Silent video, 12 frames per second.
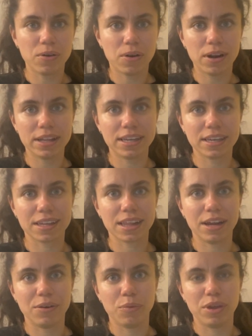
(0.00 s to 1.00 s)
colleges
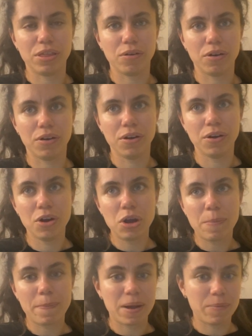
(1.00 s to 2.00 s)
that we thought
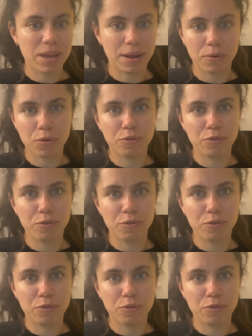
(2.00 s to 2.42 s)
might be a good